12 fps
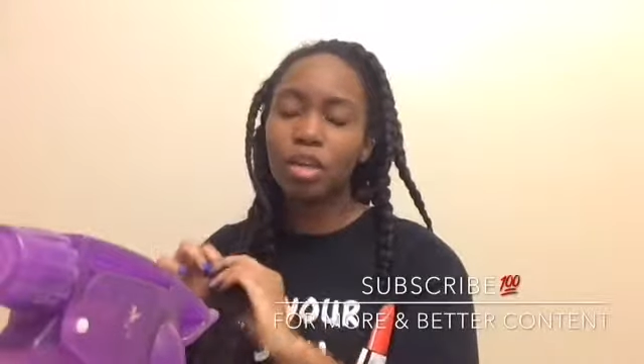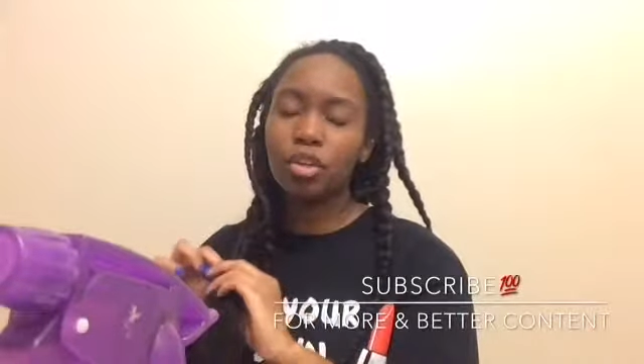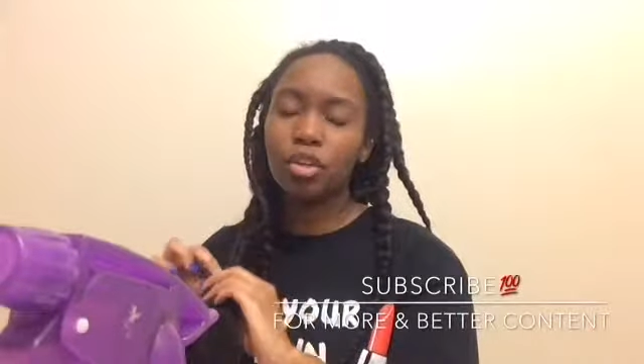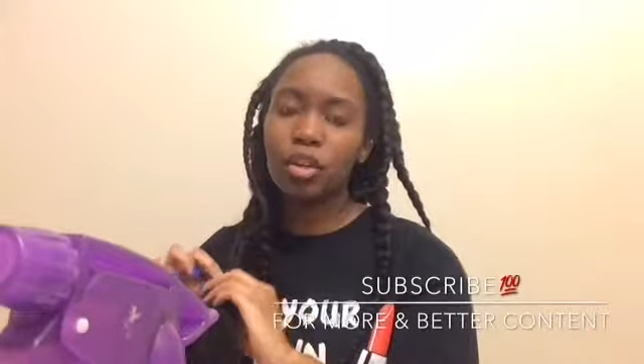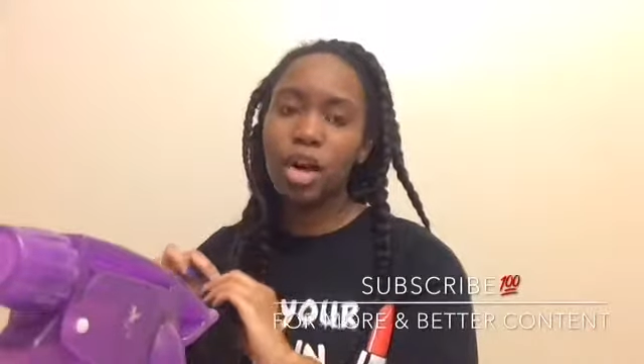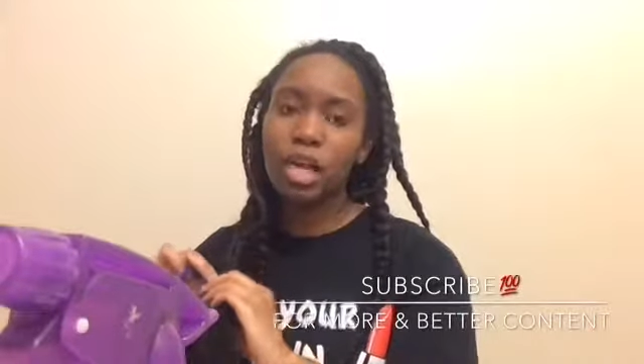
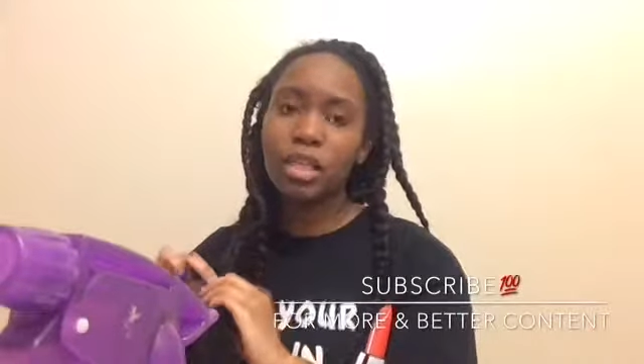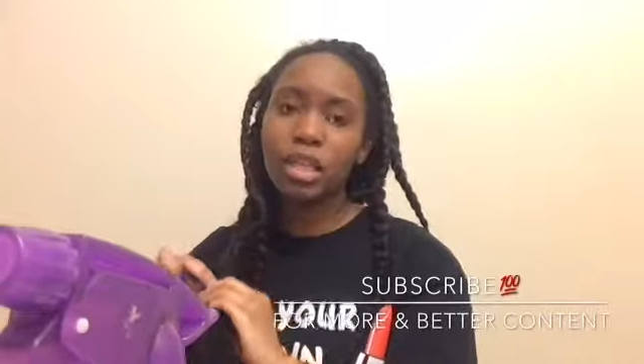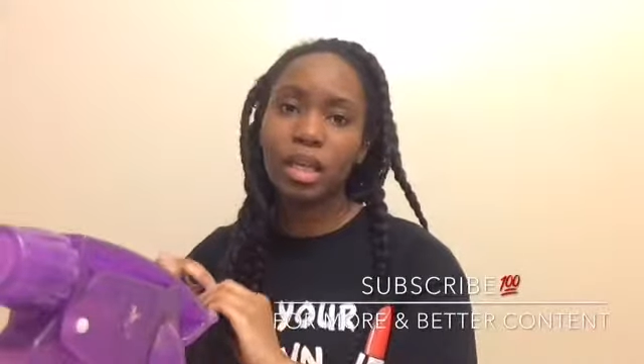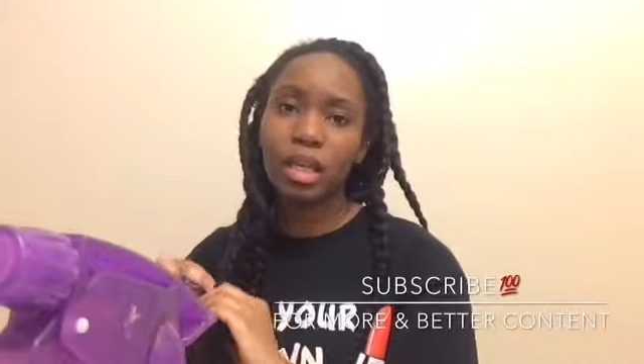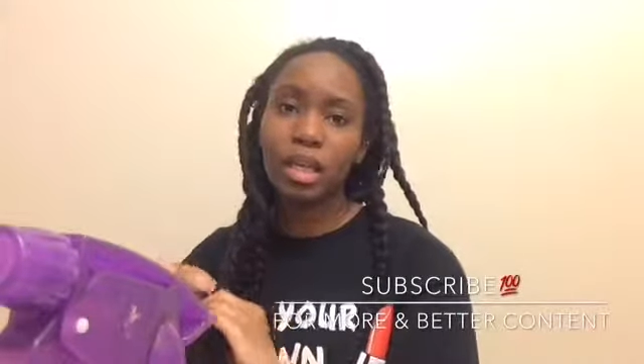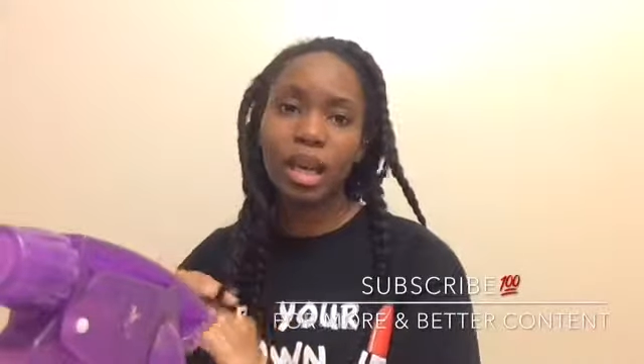You know, us
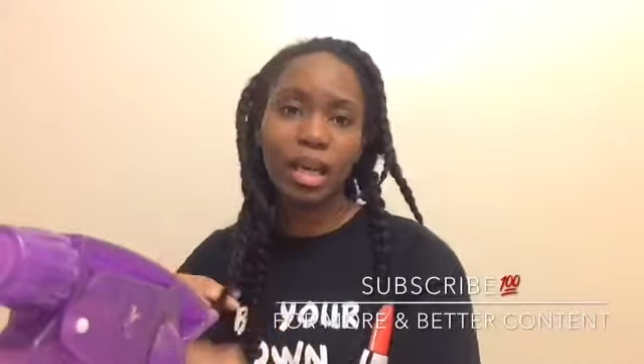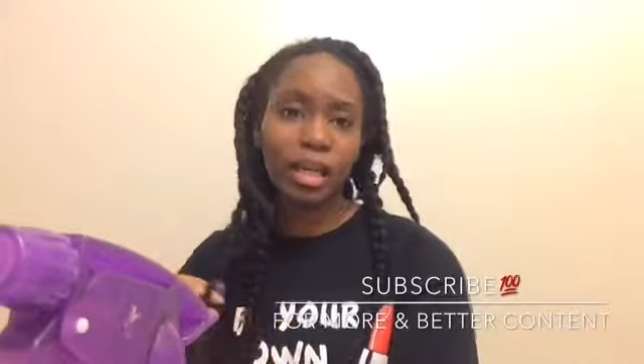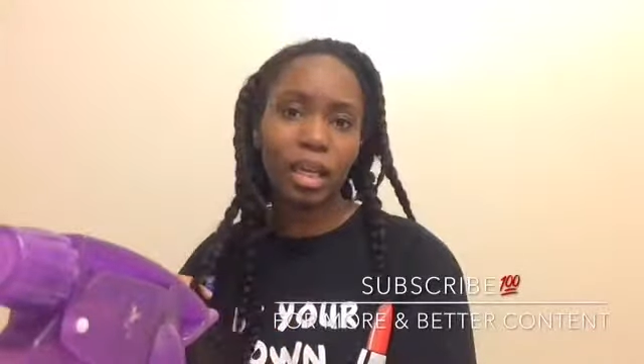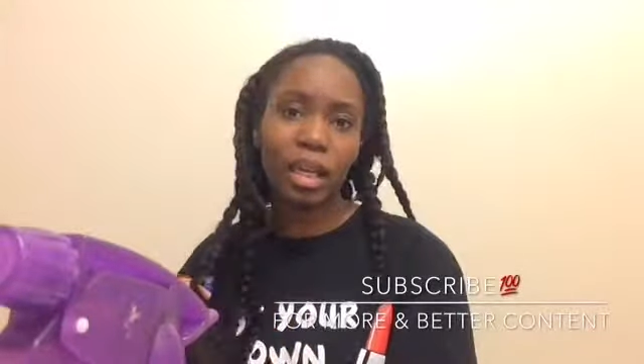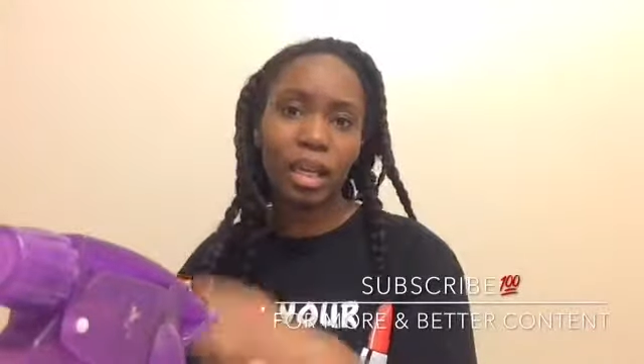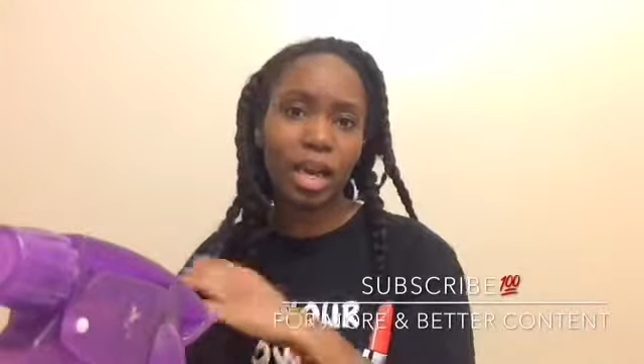
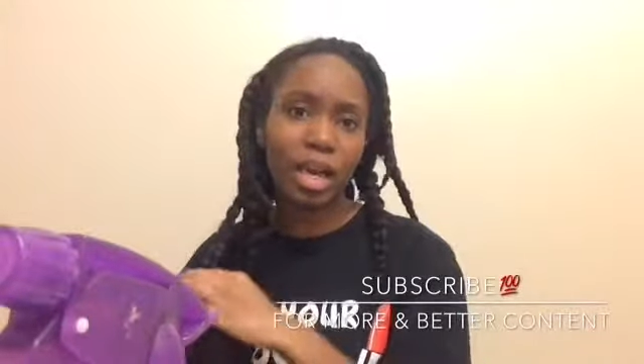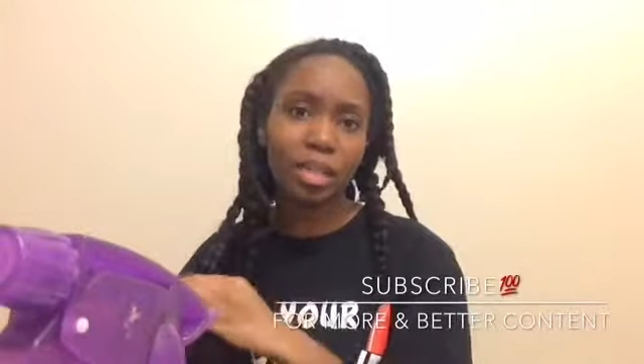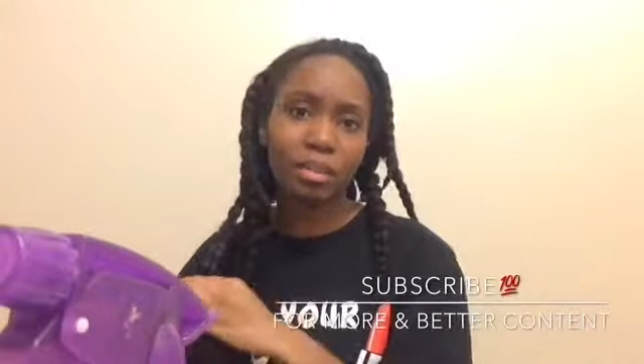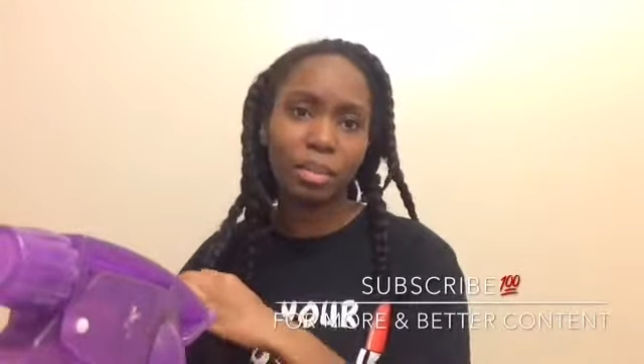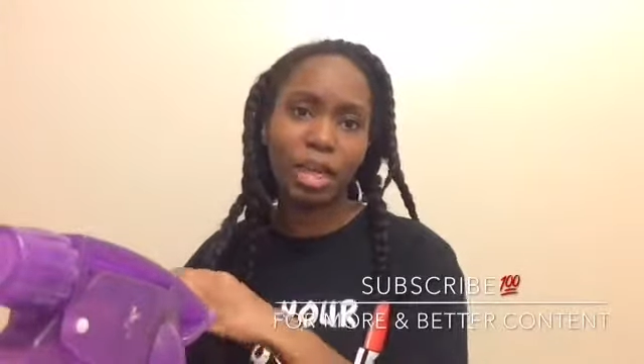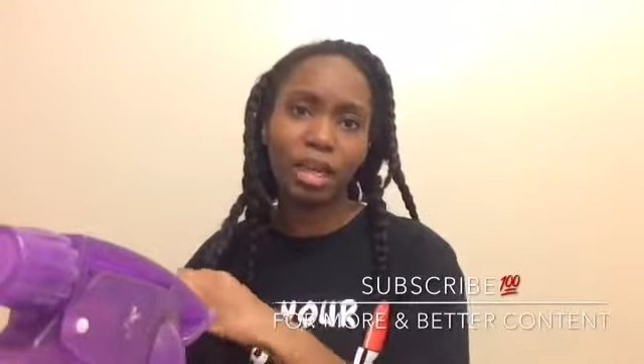connecting, us
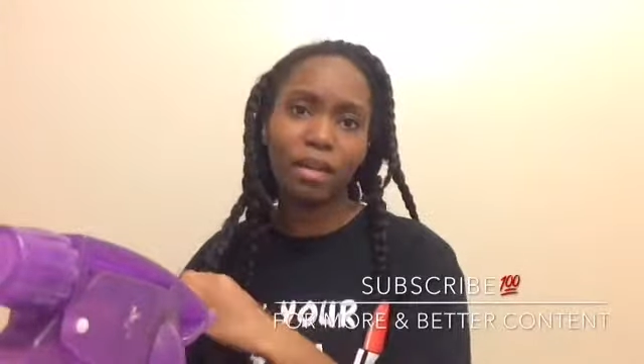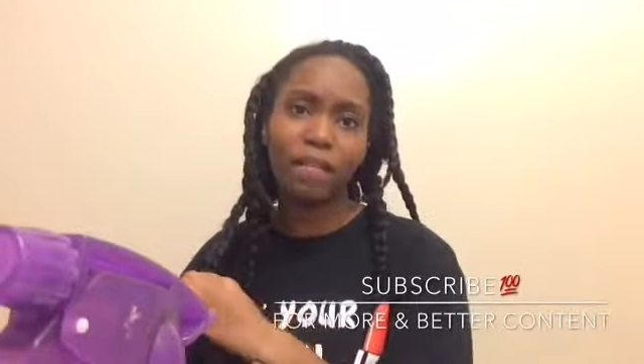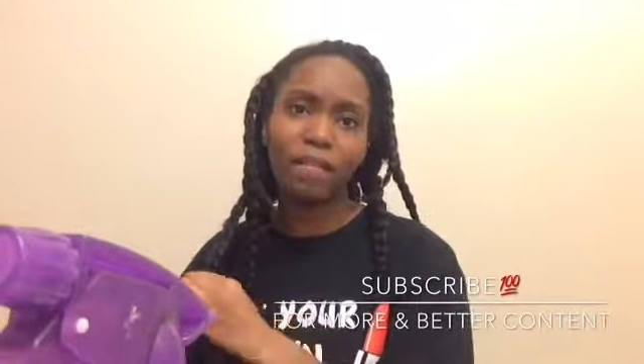being a